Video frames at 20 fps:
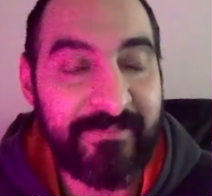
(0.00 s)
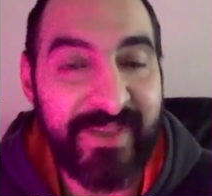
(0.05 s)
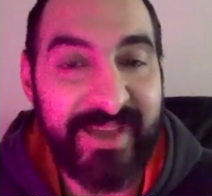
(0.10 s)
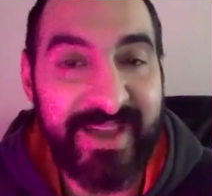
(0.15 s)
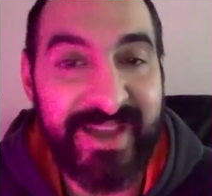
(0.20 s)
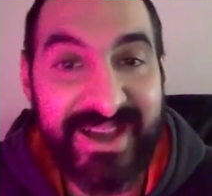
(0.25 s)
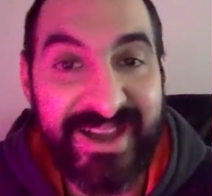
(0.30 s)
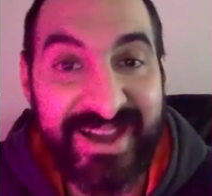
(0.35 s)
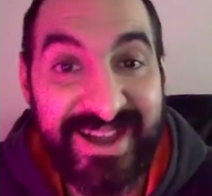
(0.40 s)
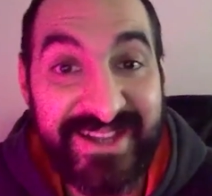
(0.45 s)

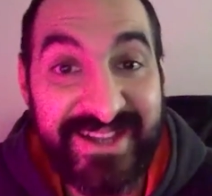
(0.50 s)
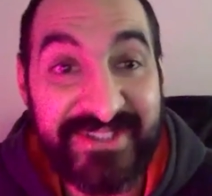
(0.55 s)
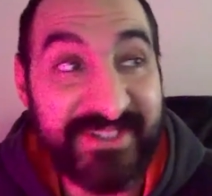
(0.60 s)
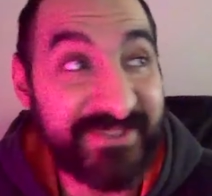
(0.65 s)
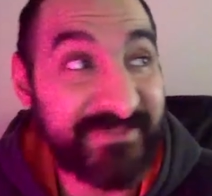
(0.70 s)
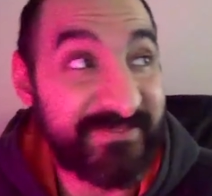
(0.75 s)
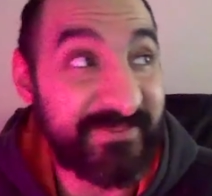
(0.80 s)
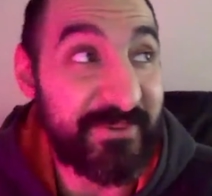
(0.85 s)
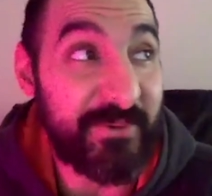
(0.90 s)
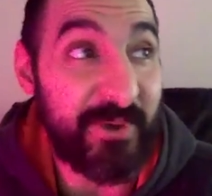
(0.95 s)
Uh, actually,
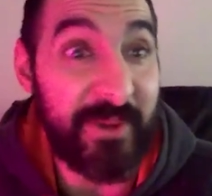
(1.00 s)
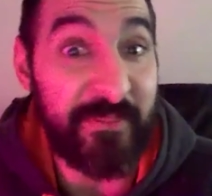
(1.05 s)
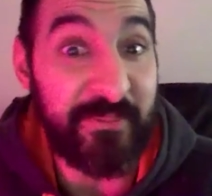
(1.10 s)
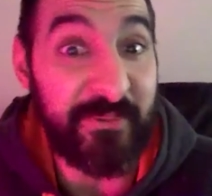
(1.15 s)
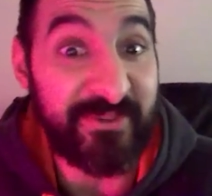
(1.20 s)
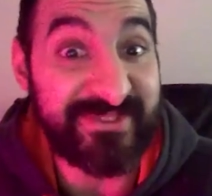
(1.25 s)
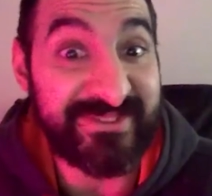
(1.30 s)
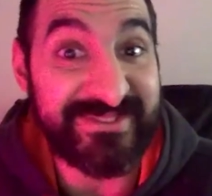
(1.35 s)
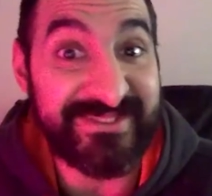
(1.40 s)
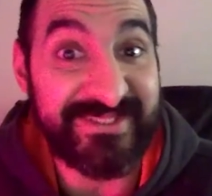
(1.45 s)
it's been quite
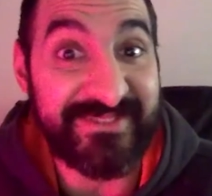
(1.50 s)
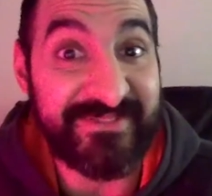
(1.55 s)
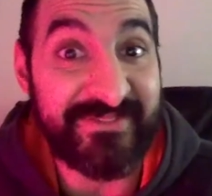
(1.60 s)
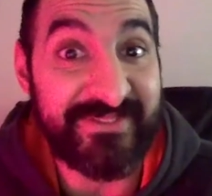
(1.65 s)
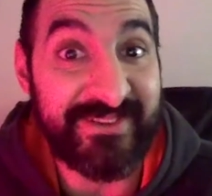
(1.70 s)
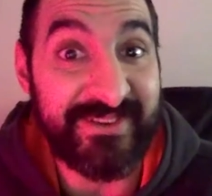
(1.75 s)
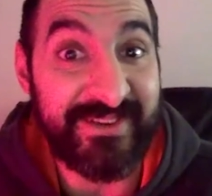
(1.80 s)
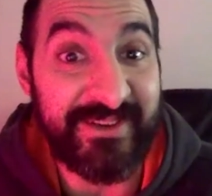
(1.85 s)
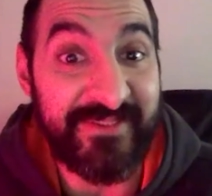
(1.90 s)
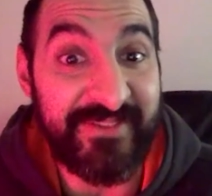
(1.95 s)
positive.
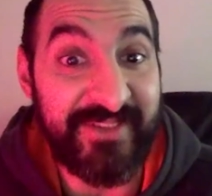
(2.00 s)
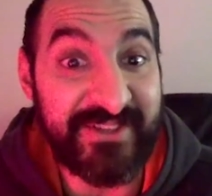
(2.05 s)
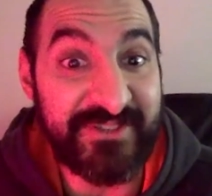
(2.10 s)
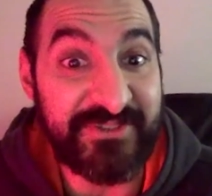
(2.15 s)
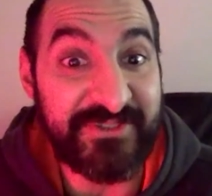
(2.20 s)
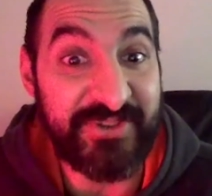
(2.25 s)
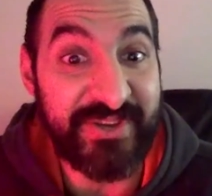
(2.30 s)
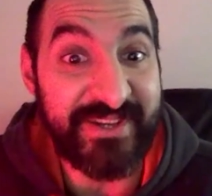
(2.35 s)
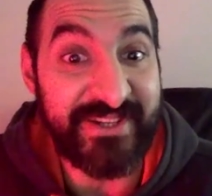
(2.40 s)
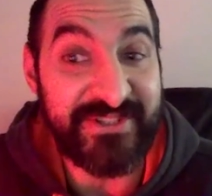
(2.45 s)
Uh, if that's
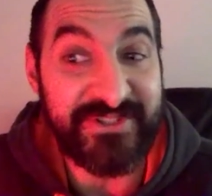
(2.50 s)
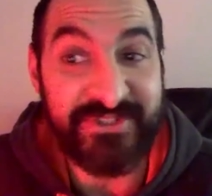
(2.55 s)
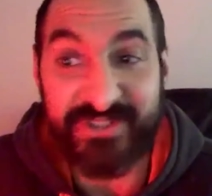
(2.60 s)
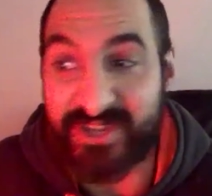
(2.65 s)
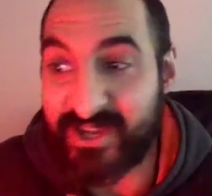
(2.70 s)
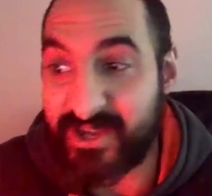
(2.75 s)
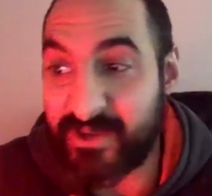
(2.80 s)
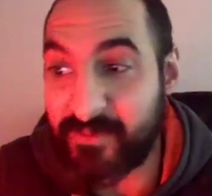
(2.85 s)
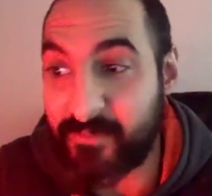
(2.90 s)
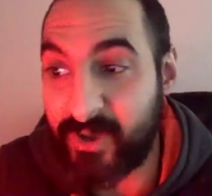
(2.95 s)
strange,
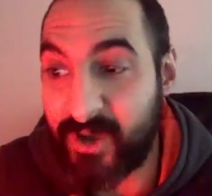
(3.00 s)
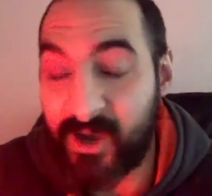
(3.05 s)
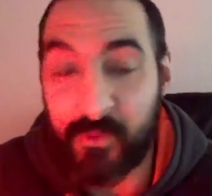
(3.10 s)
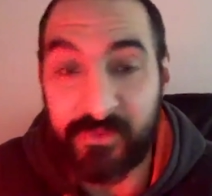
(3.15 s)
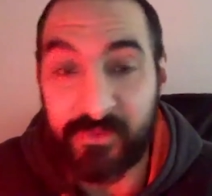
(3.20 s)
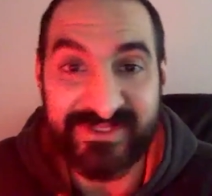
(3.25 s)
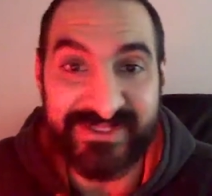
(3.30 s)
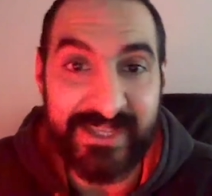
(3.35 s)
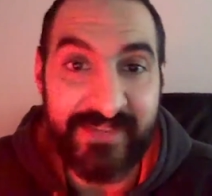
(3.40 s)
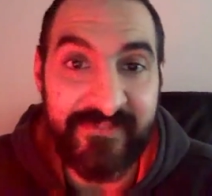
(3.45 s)
um, I
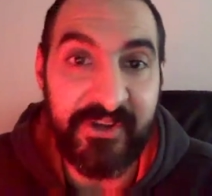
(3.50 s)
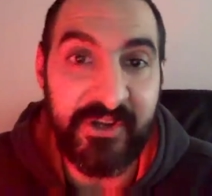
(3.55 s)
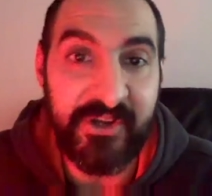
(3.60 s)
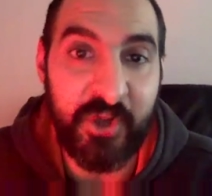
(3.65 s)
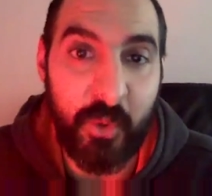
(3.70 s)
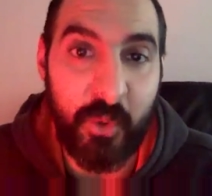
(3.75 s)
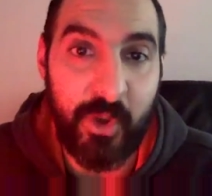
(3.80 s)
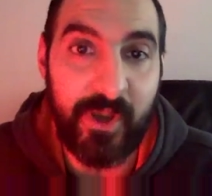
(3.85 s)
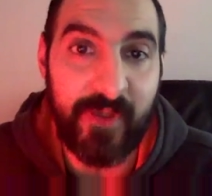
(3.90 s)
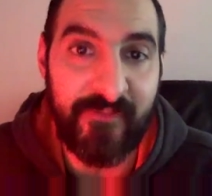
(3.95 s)
was never going to
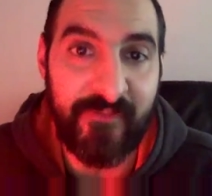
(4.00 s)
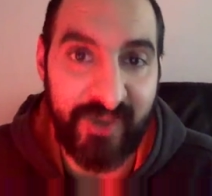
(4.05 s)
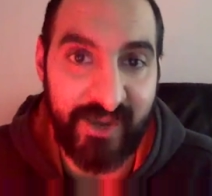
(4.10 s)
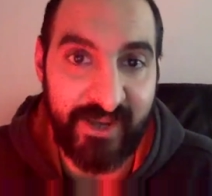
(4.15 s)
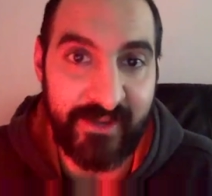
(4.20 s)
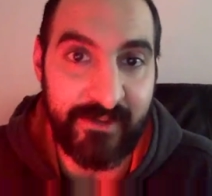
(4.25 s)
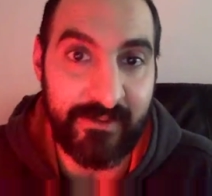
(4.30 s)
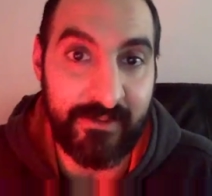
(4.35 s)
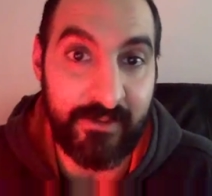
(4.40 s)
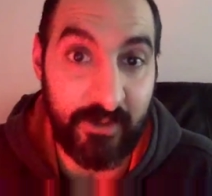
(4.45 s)

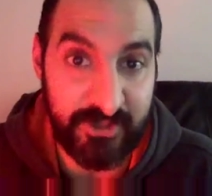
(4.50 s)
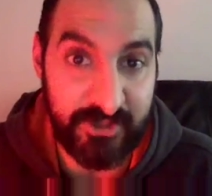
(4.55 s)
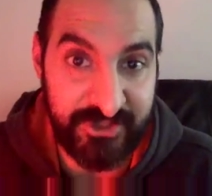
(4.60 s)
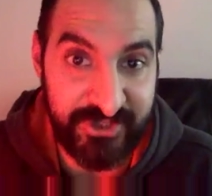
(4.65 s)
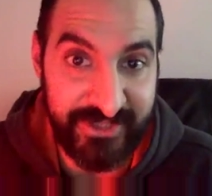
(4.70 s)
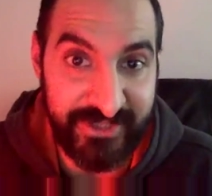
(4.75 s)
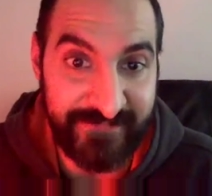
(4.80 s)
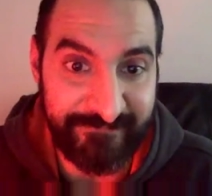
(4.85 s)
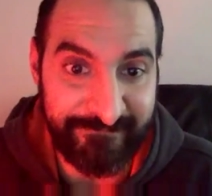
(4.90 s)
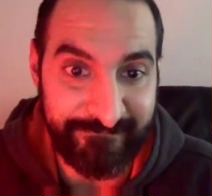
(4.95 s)
qualify last
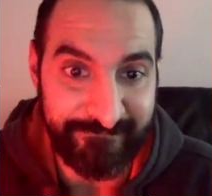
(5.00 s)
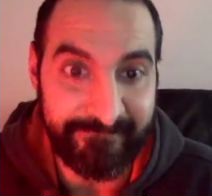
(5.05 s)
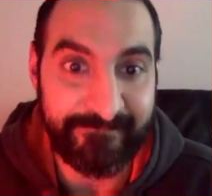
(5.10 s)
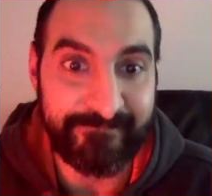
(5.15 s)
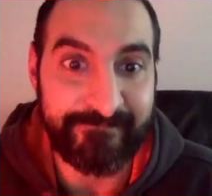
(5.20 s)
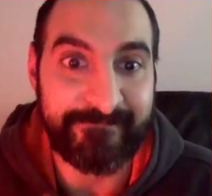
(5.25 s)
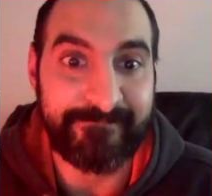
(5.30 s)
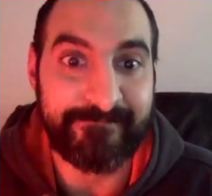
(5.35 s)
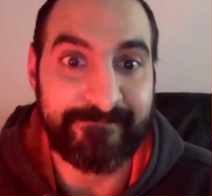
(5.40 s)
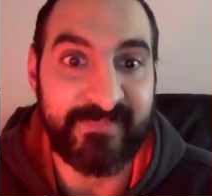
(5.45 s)
year
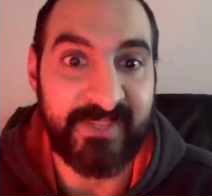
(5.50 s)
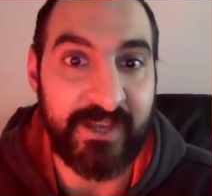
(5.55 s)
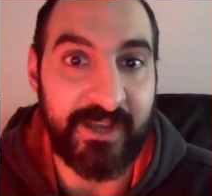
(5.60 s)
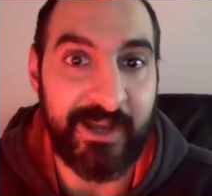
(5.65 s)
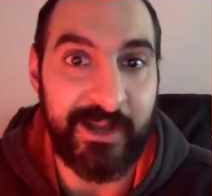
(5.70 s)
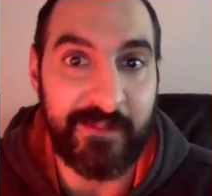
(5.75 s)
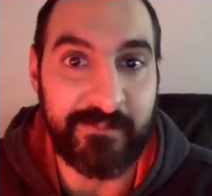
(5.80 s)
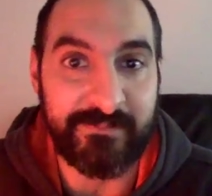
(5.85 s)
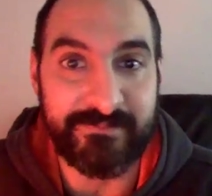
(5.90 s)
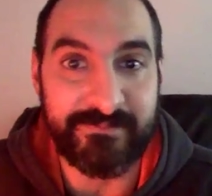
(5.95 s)

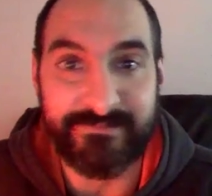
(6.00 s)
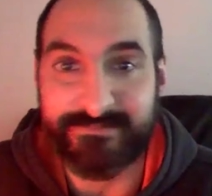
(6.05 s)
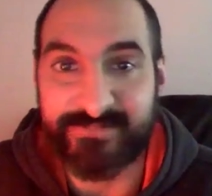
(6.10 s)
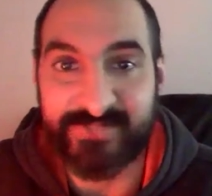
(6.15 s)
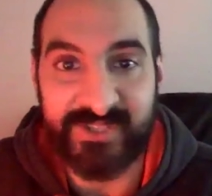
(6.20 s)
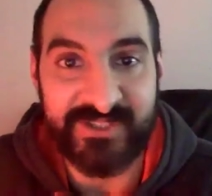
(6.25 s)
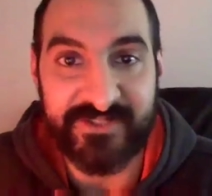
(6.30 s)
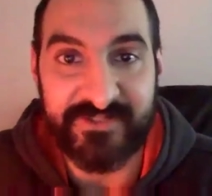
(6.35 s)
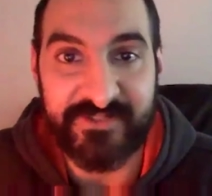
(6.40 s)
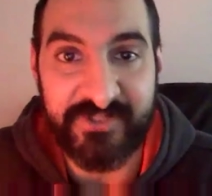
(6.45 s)
because um,
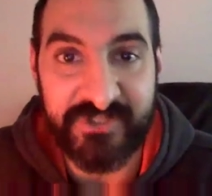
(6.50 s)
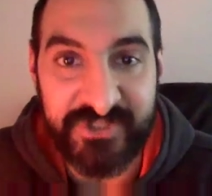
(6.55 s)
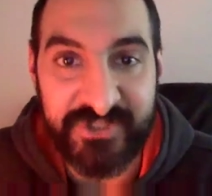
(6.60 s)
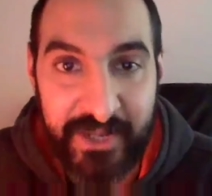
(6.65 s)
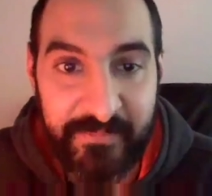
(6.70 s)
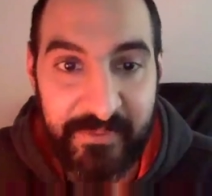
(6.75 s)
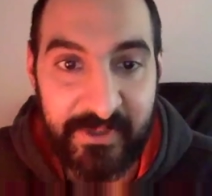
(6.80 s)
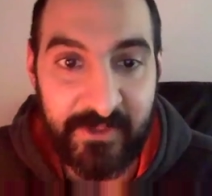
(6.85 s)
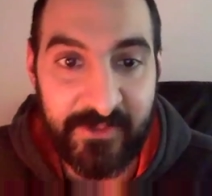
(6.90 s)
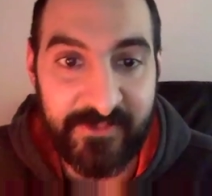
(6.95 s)
of the
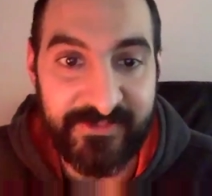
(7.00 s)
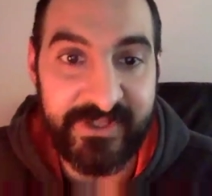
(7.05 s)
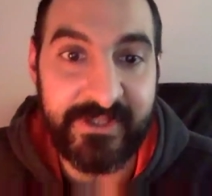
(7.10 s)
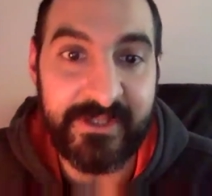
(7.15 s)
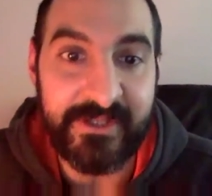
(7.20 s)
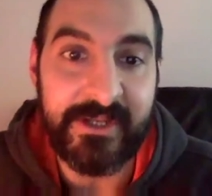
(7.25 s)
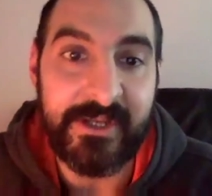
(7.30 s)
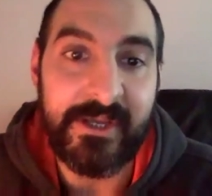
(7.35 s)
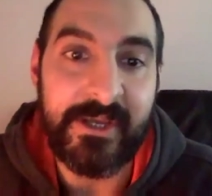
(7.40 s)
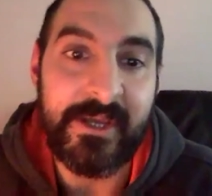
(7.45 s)
shape I was in,
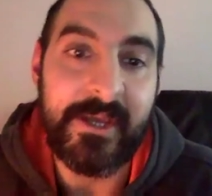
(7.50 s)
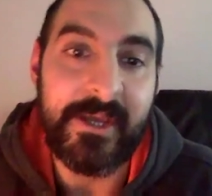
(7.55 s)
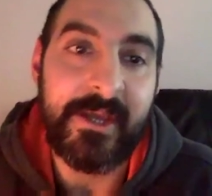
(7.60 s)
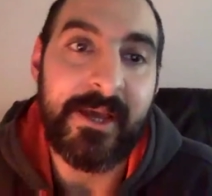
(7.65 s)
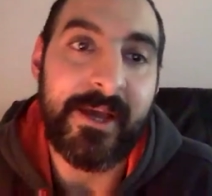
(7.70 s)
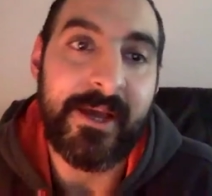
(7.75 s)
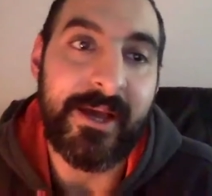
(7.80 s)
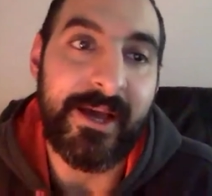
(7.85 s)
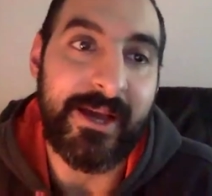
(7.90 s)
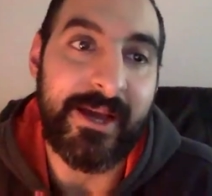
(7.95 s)

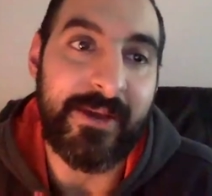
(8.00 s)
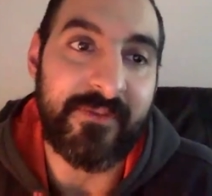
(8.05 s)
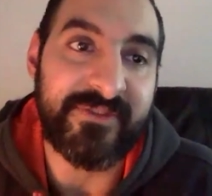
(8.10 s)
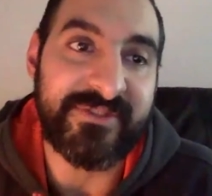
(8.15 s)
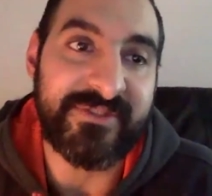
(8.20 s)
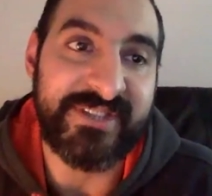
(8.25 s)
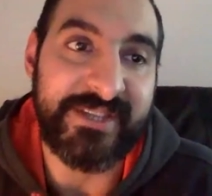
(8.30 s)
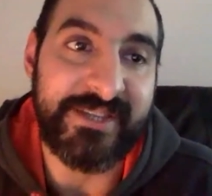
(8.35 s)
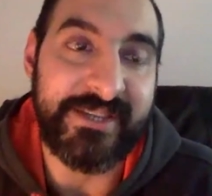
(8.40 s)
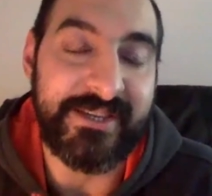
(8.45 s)
and
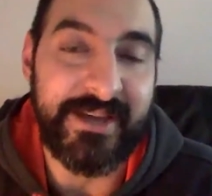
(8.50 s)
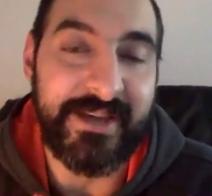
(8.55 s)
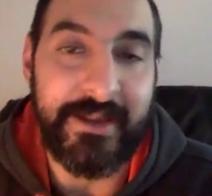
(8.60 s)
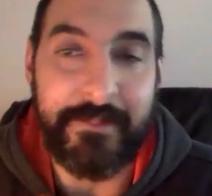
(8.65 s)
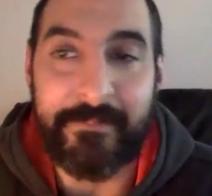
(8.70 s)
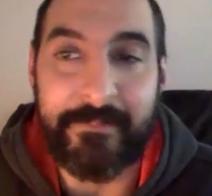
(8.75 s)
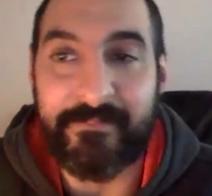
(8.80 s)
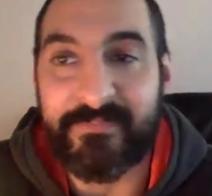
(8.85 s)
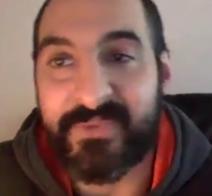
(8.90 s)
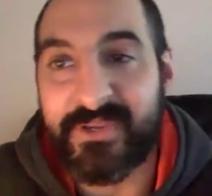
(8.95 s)
obviously,
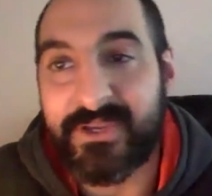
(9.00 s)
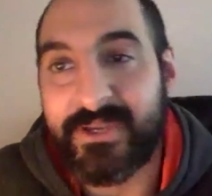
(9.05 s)
um,